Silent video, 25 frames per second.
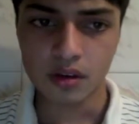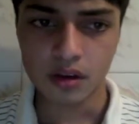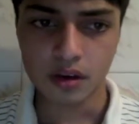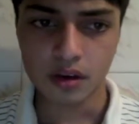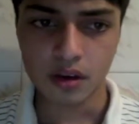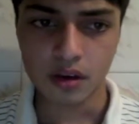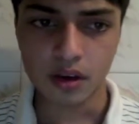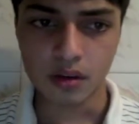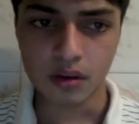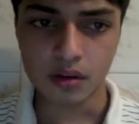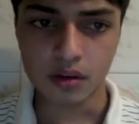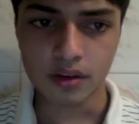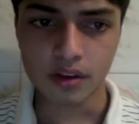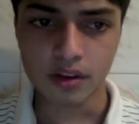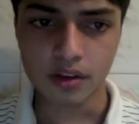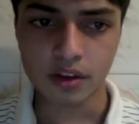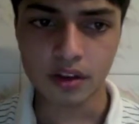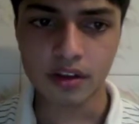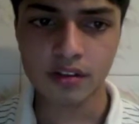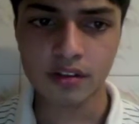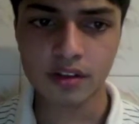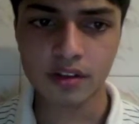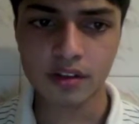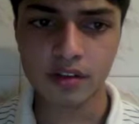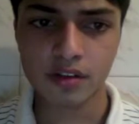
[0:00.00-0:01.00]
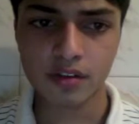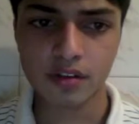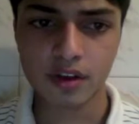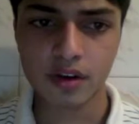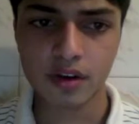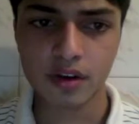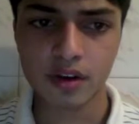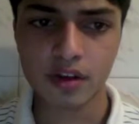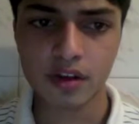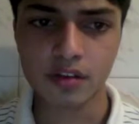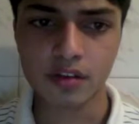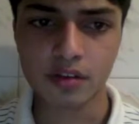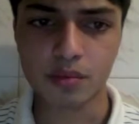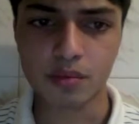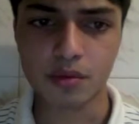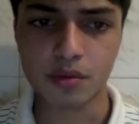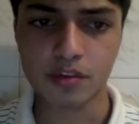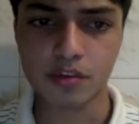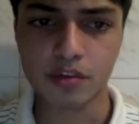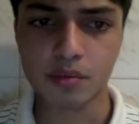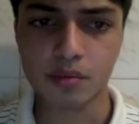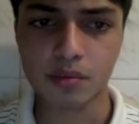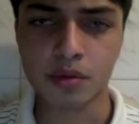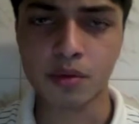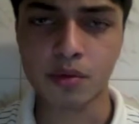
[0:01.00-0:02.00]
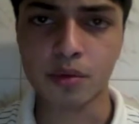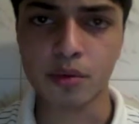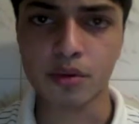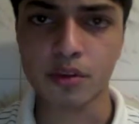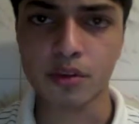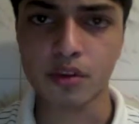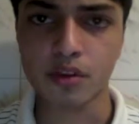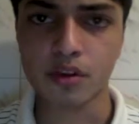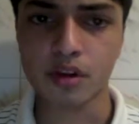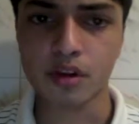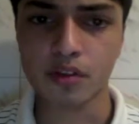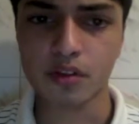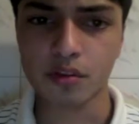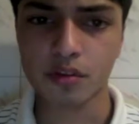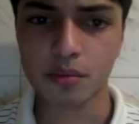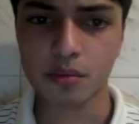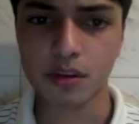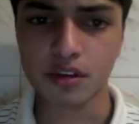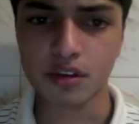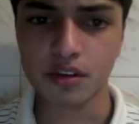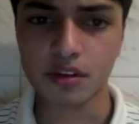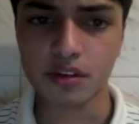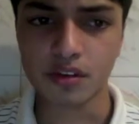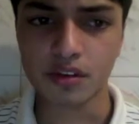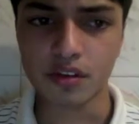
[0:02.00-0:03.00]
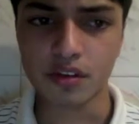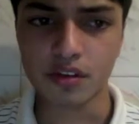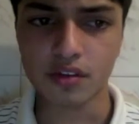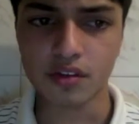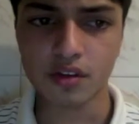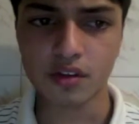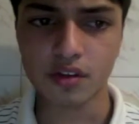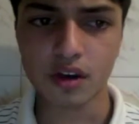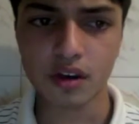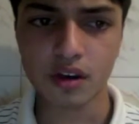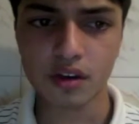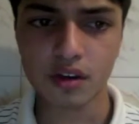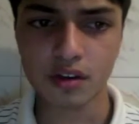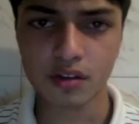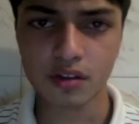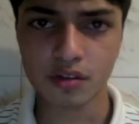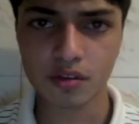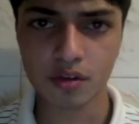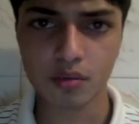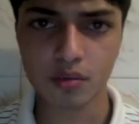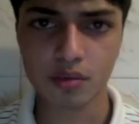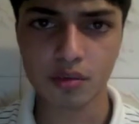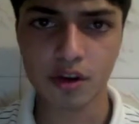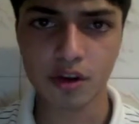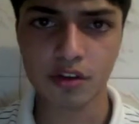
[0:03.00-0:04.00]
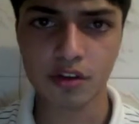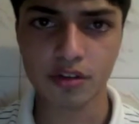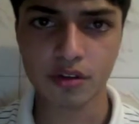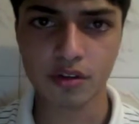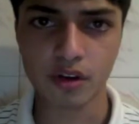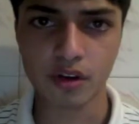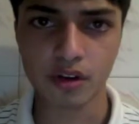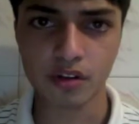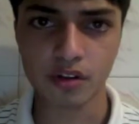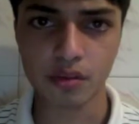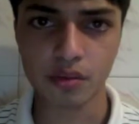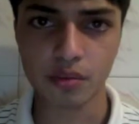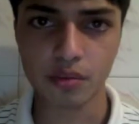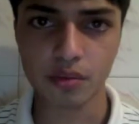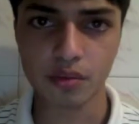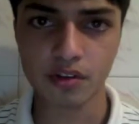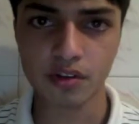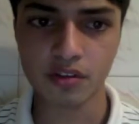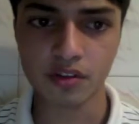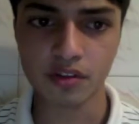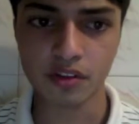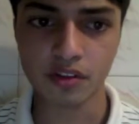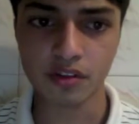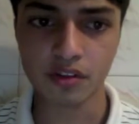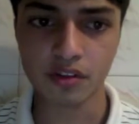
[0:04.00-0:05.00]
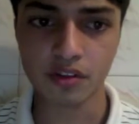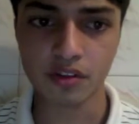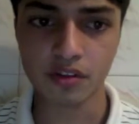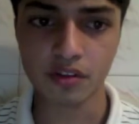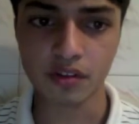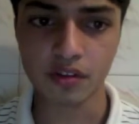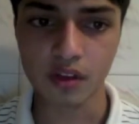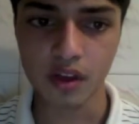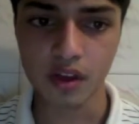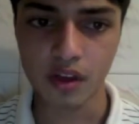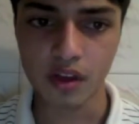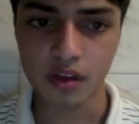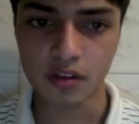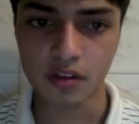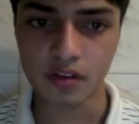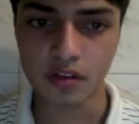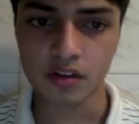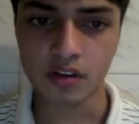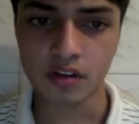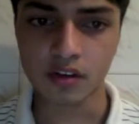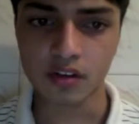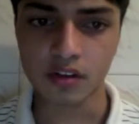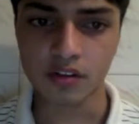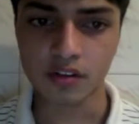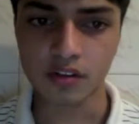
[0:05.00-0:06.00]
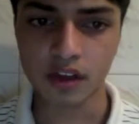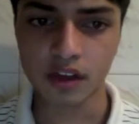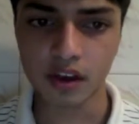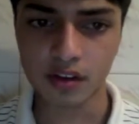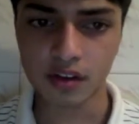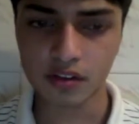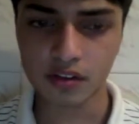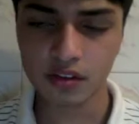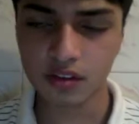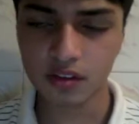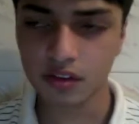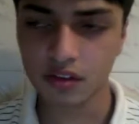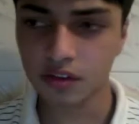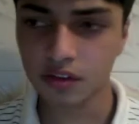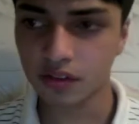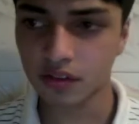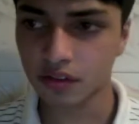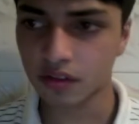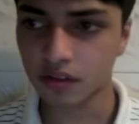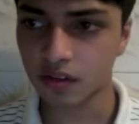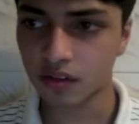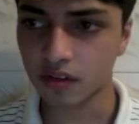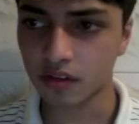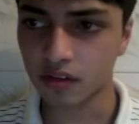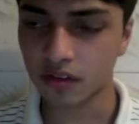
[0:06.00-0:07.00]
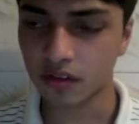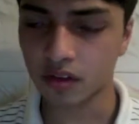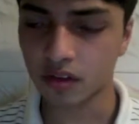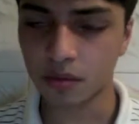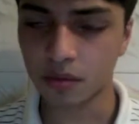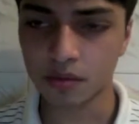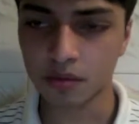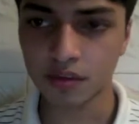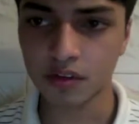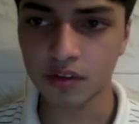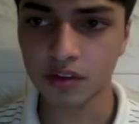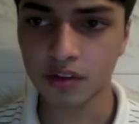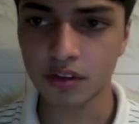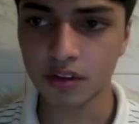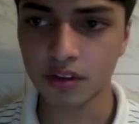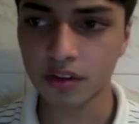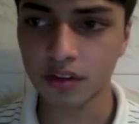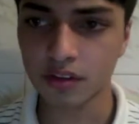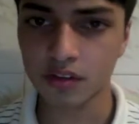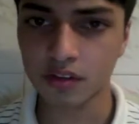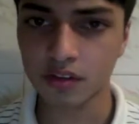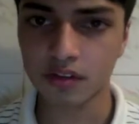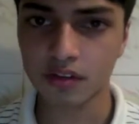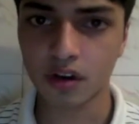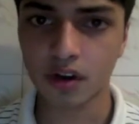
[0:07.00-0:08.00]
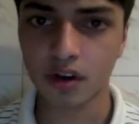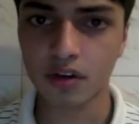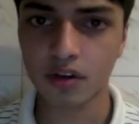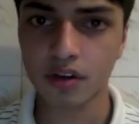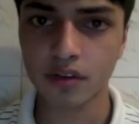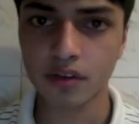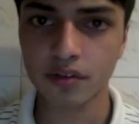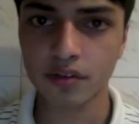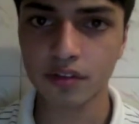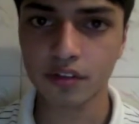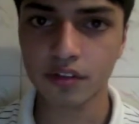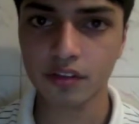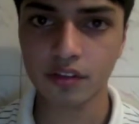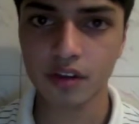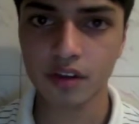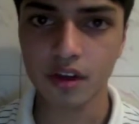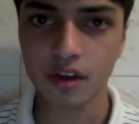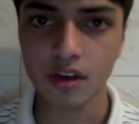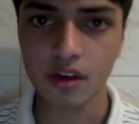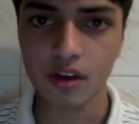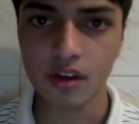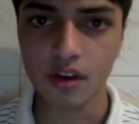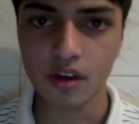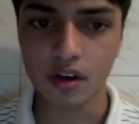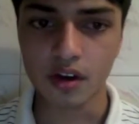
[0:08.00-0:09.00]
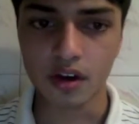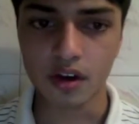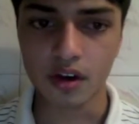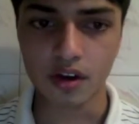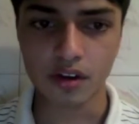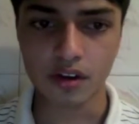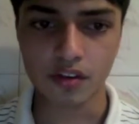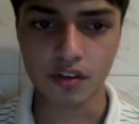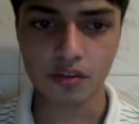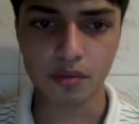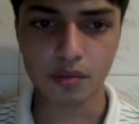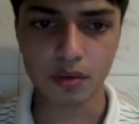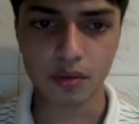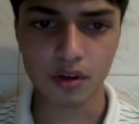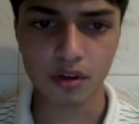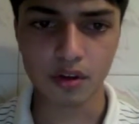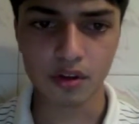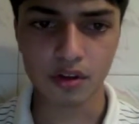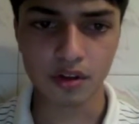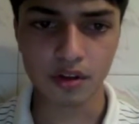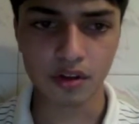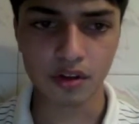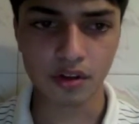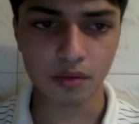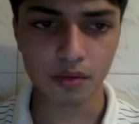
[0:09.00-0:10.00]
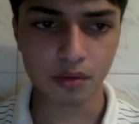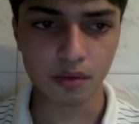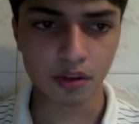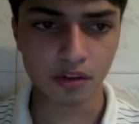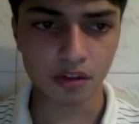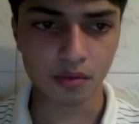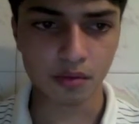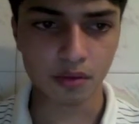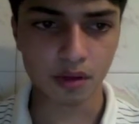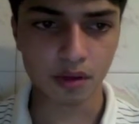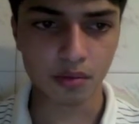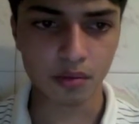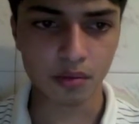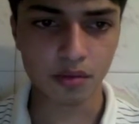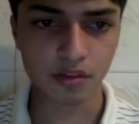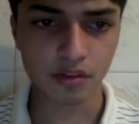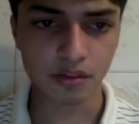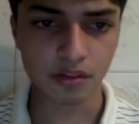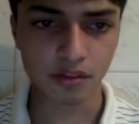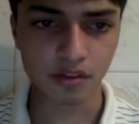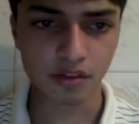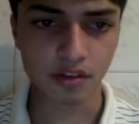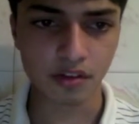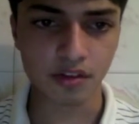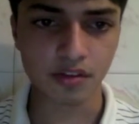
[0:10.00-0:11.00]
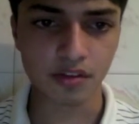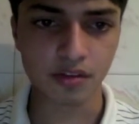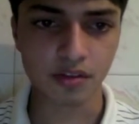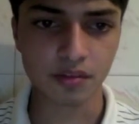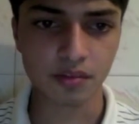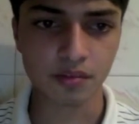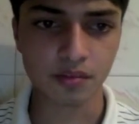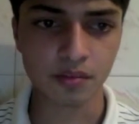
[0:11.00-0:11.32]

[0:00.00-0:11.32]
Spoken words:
Now, laissez-faire is a principle where the government does not exert pressure onto businesses such as taxes, subsidies, tariffs on small businesses.